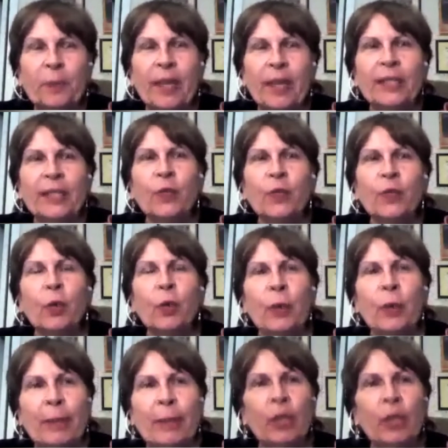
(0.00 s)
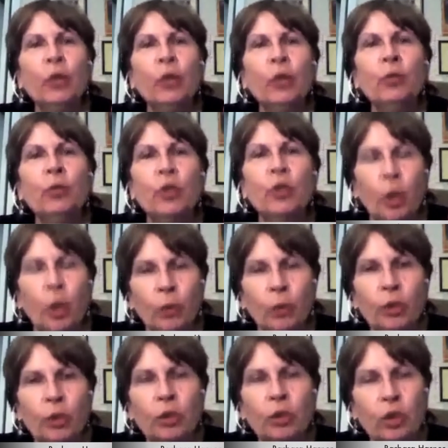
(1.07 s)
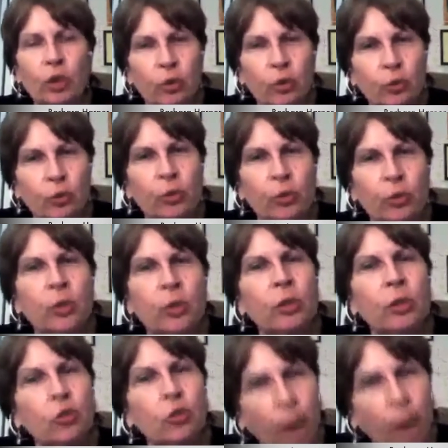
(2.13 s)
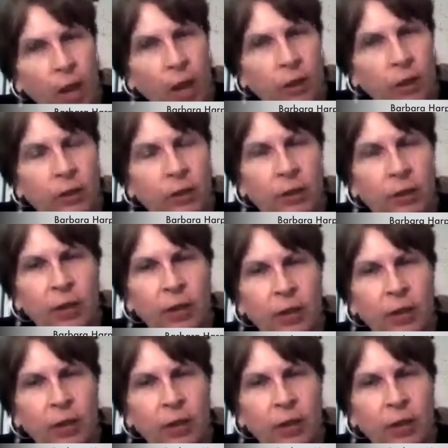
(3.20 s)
is for women who don't choose drugs.